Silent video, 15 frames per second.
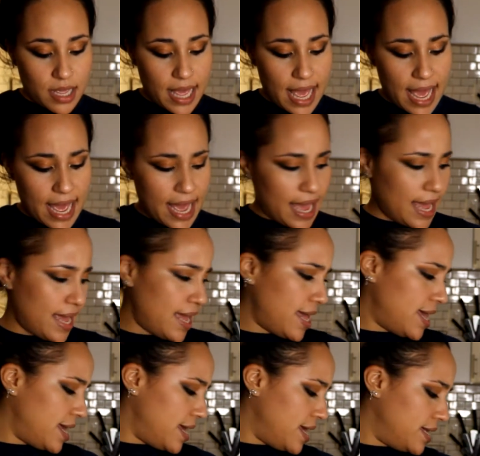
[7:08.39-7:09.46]

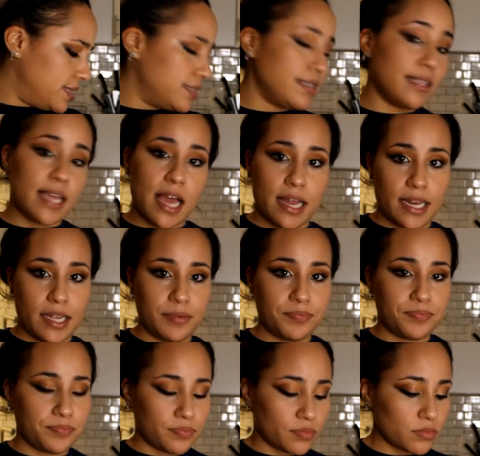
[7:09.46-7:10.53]
And the onion.
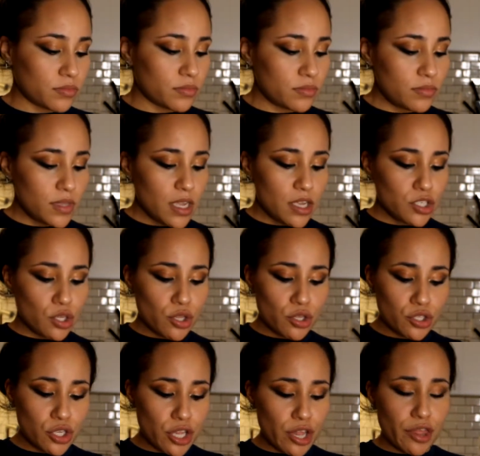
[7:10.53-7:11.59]
So
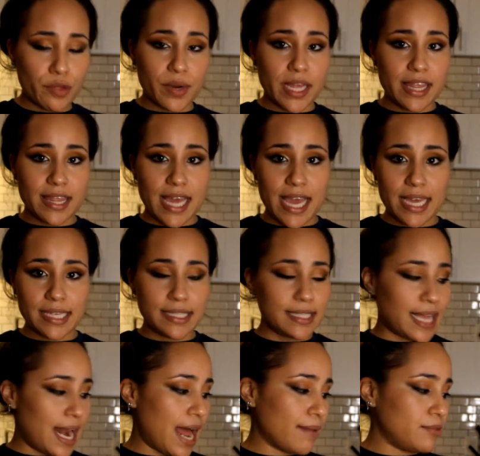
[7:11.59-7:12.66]
those are the three things
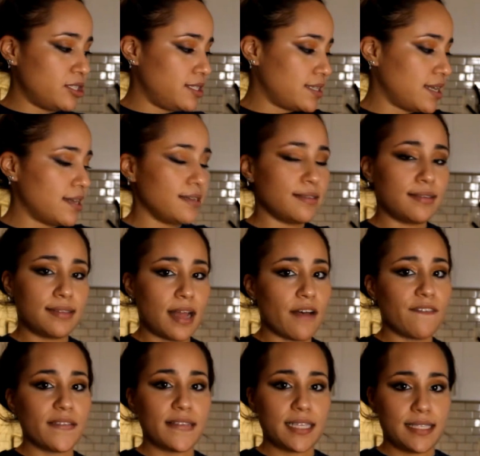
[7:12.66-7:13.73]
that I'm just gonna
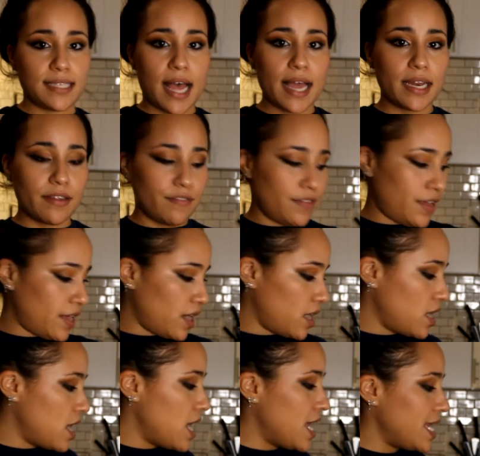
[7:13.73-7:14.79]
stuff inside of
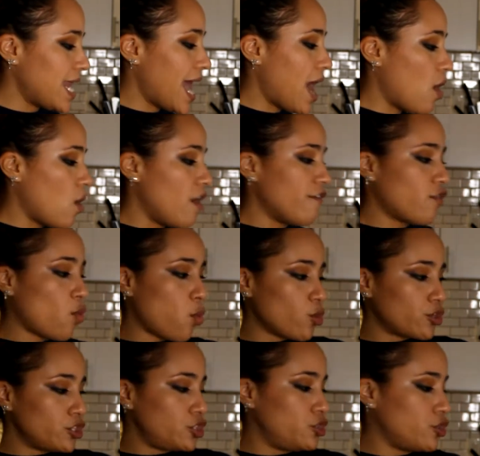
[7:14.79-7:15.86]
here. Now, of
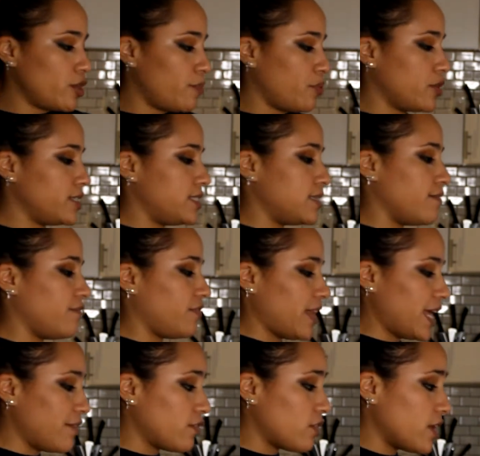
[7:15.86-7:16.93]
course, you could put some
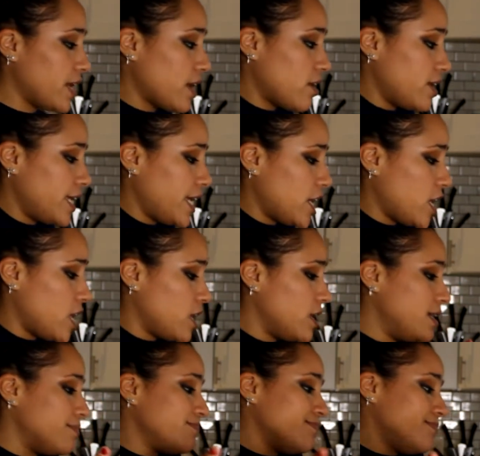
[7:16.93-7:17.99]
flavoring on
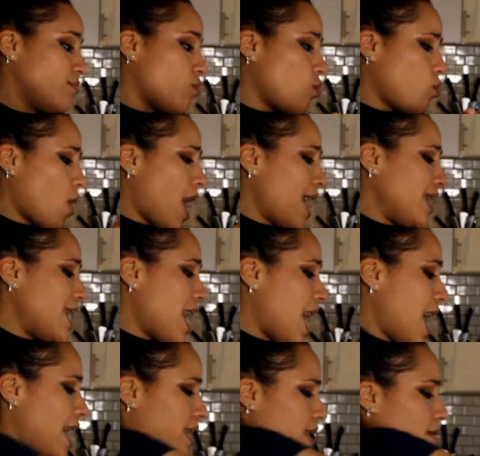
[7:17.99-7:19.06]
here.
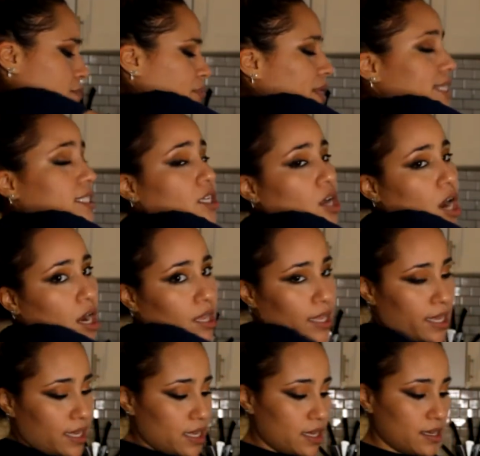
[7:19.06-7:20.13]
Why not? Plus the
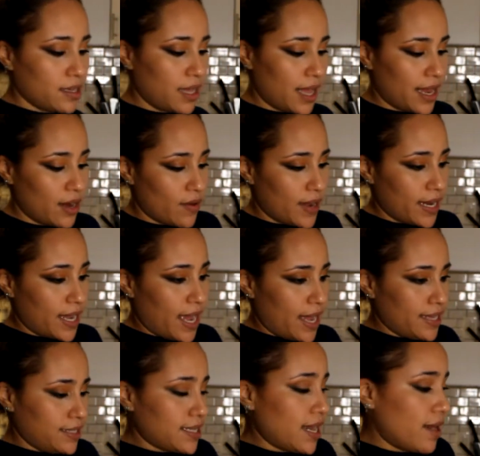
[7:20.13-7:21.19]
garlic. I know
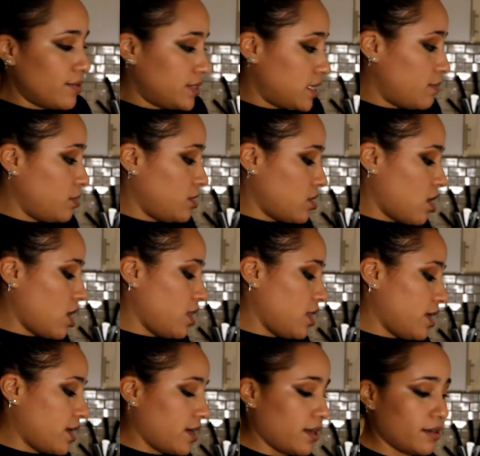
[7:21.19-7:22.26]
I said I was gonna put the
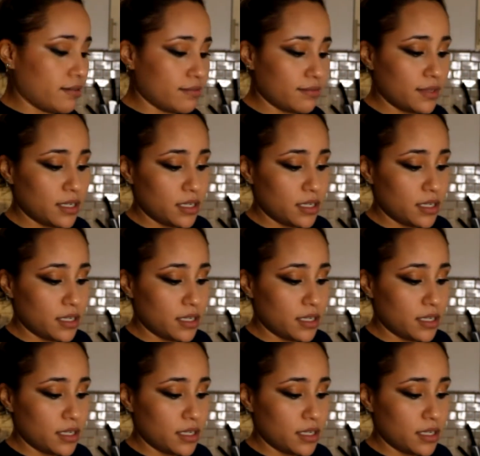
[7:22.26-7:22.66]
garlic and